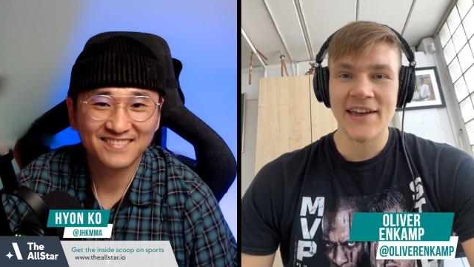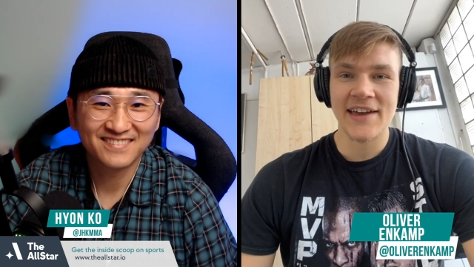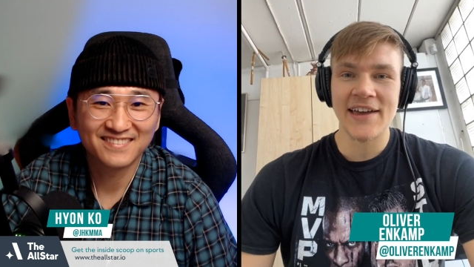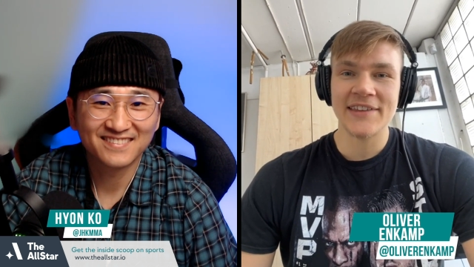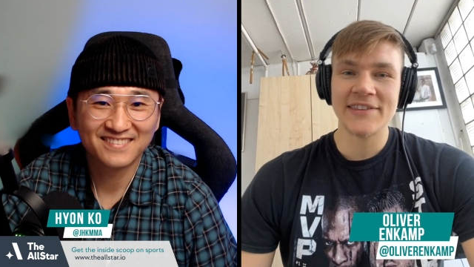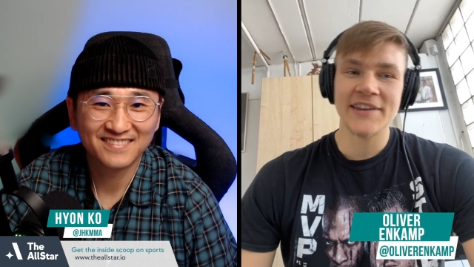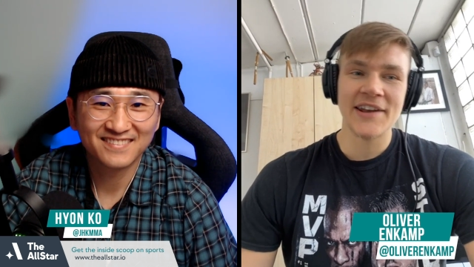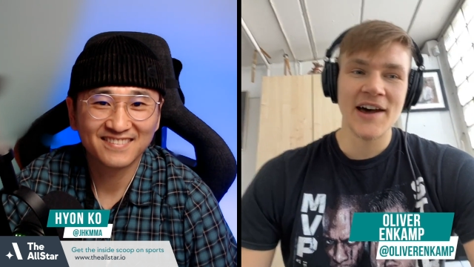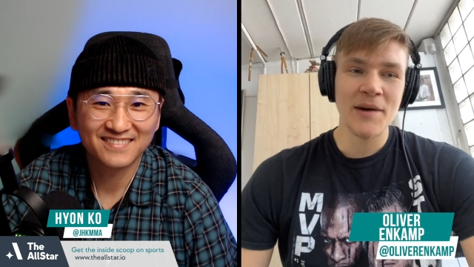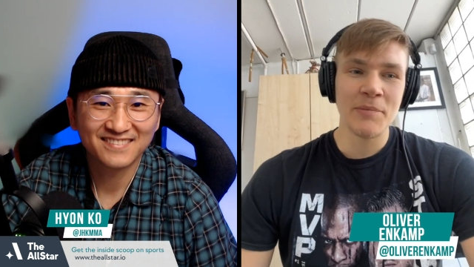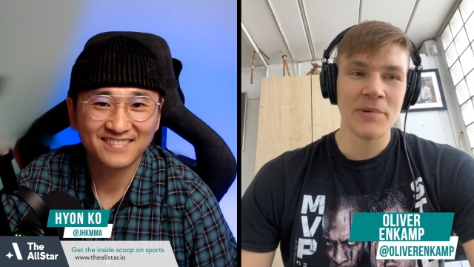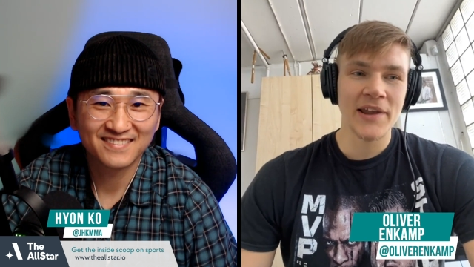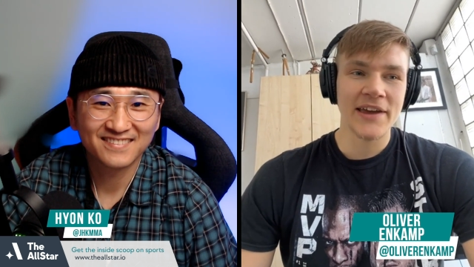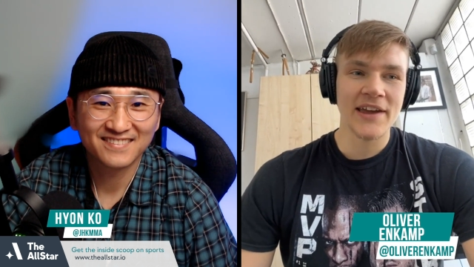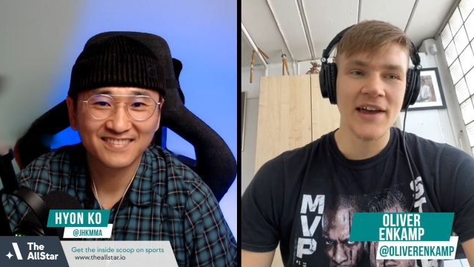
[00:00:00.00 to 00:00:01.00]
Speaker 1: ended up
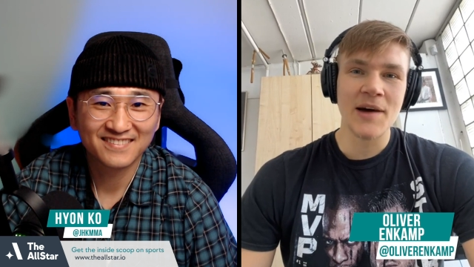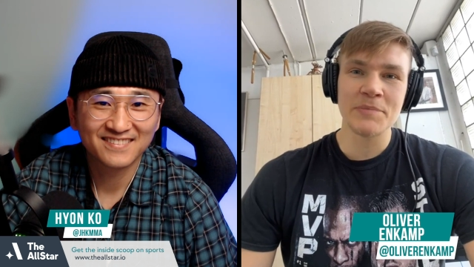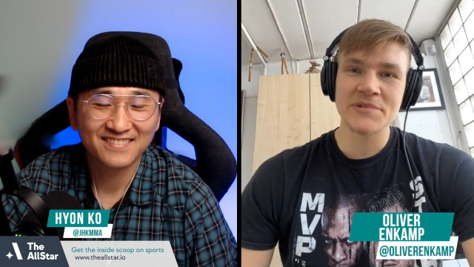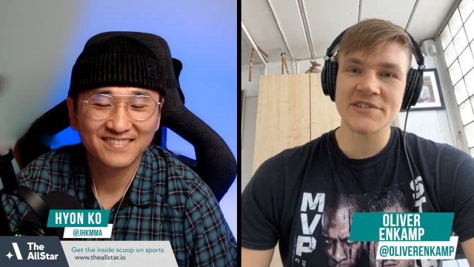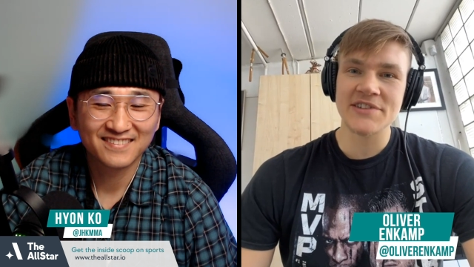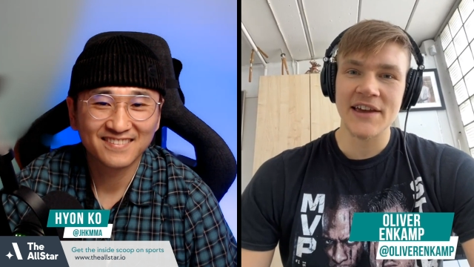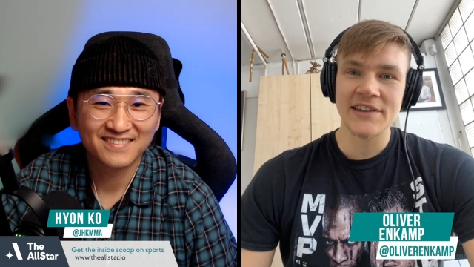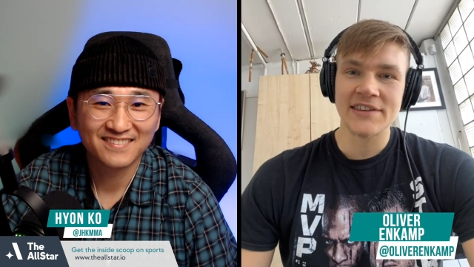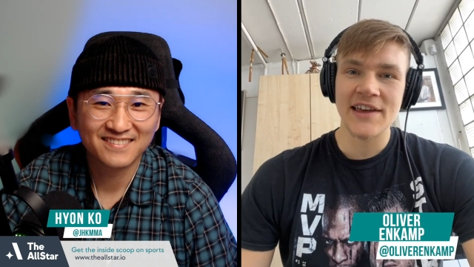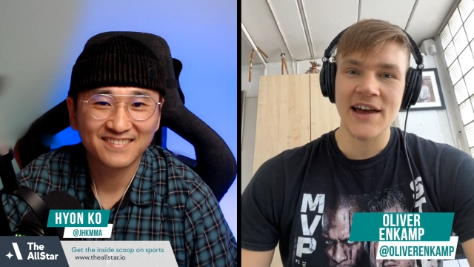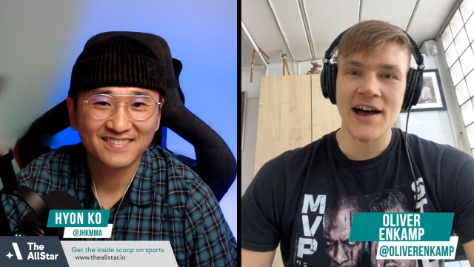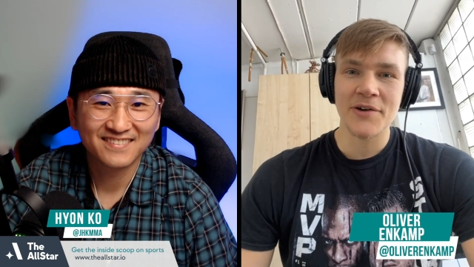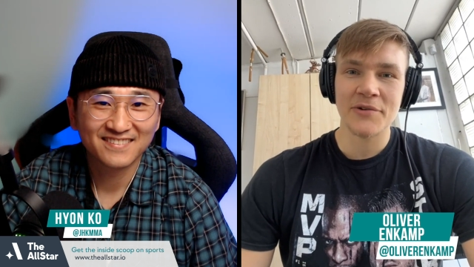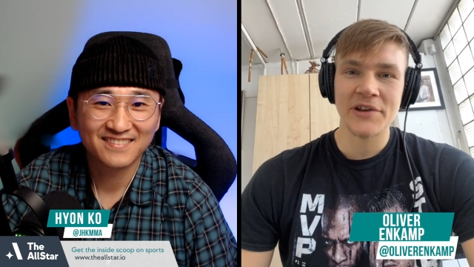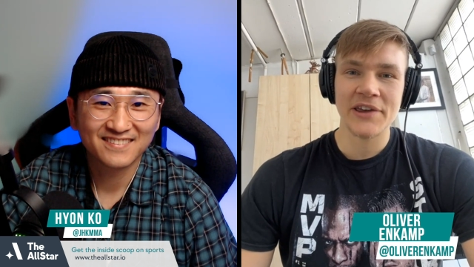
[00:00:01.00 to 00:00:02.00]
like upside
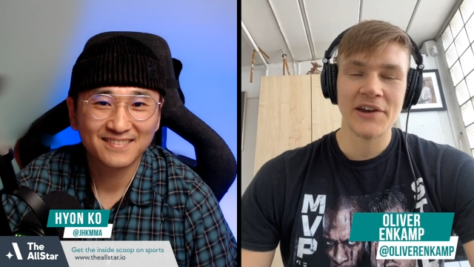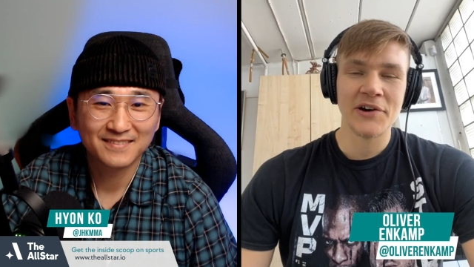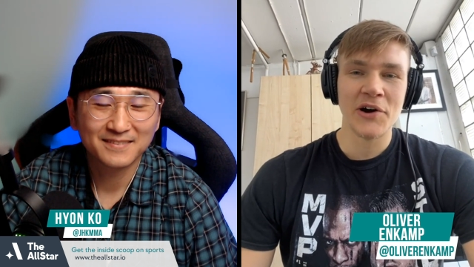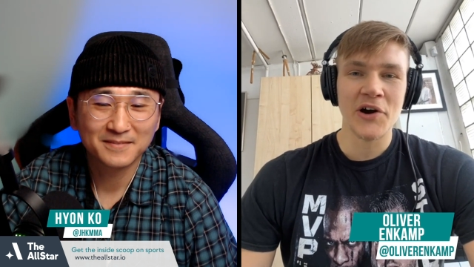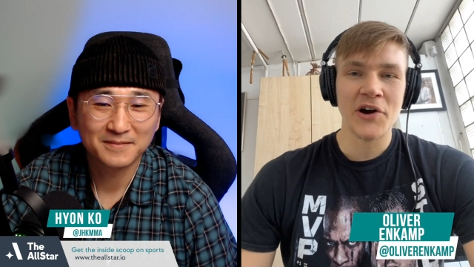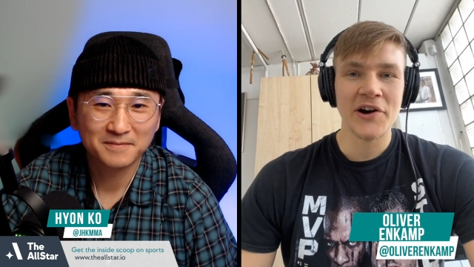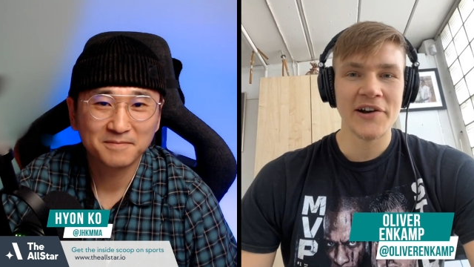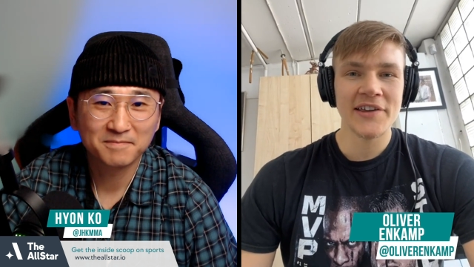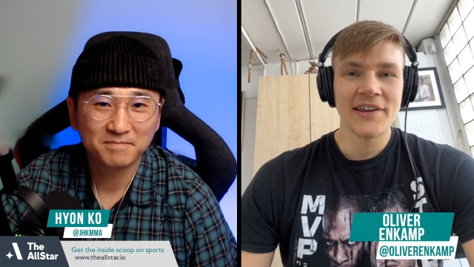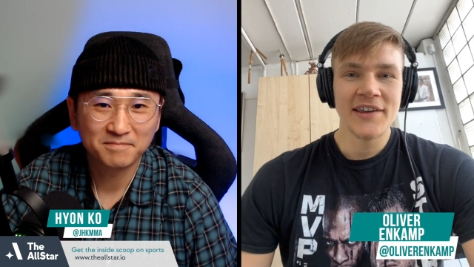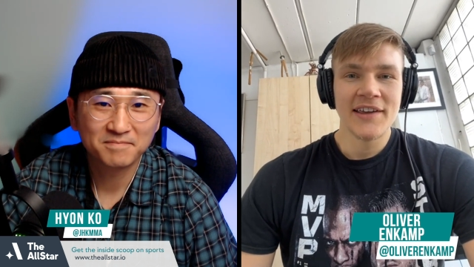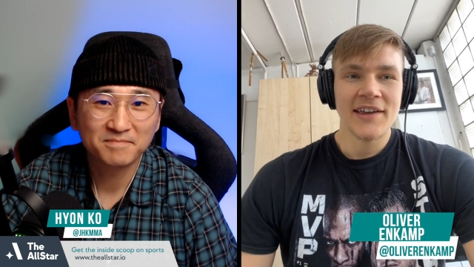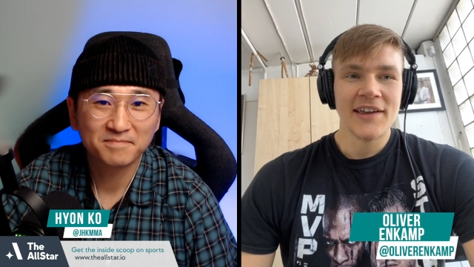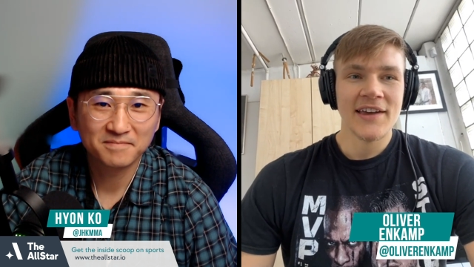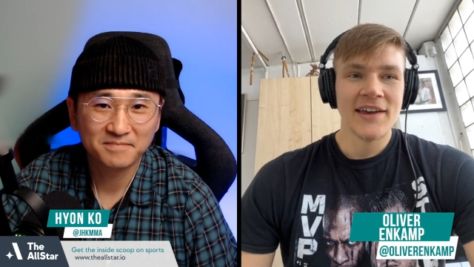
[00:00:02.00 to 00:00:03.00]
down in guard.
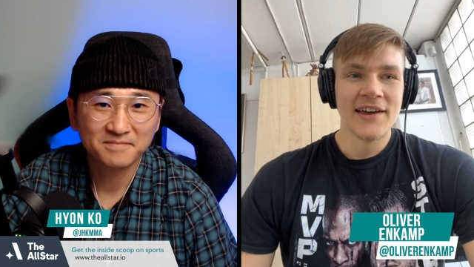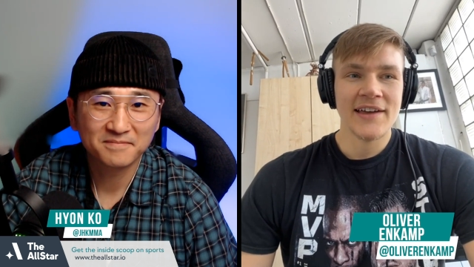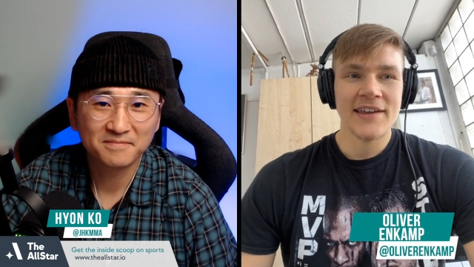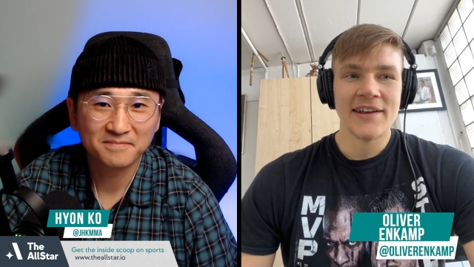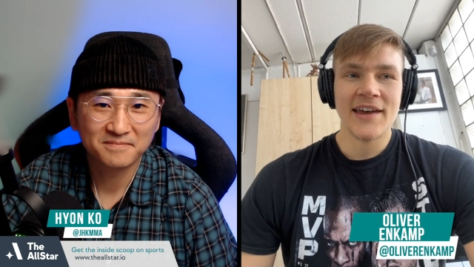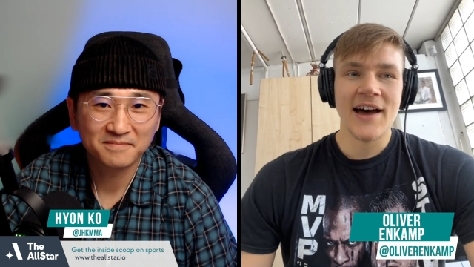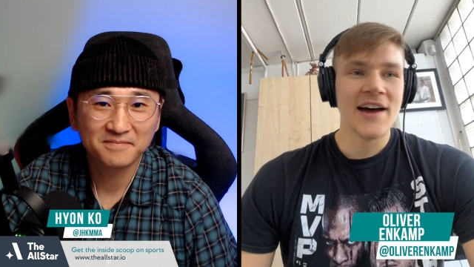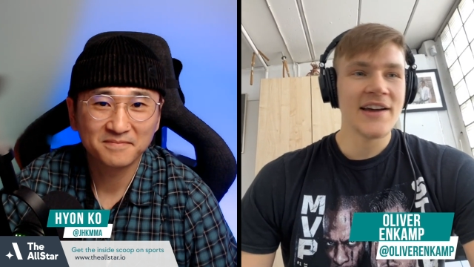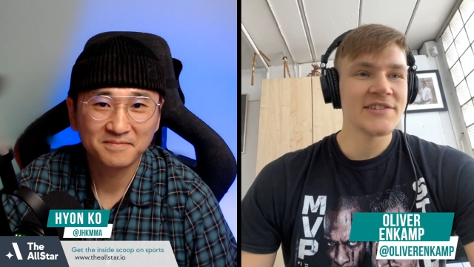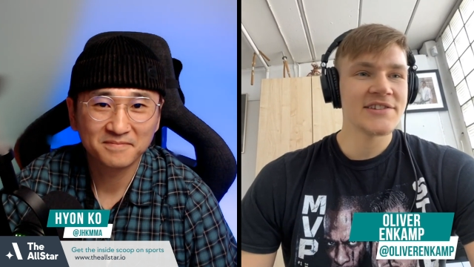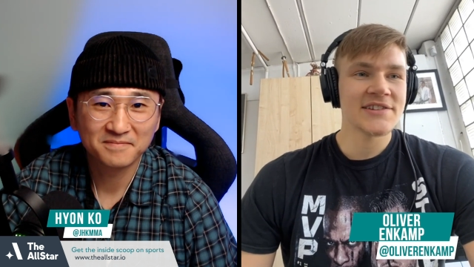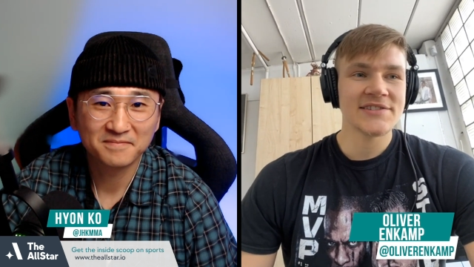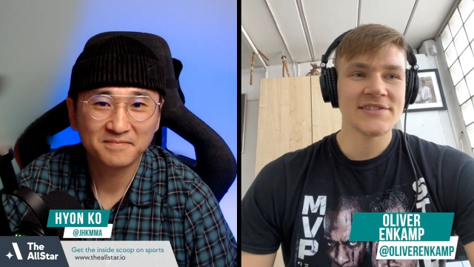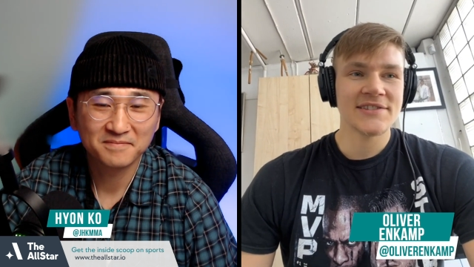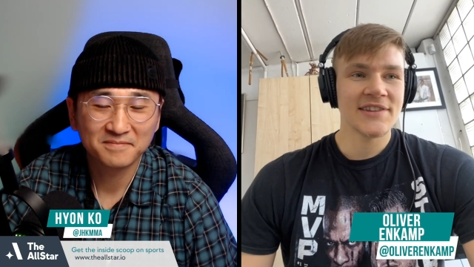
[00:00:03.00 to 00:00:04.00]
And I
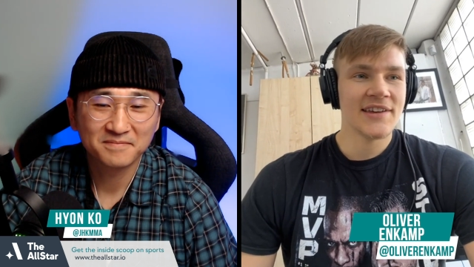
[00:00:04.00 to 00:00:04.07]
just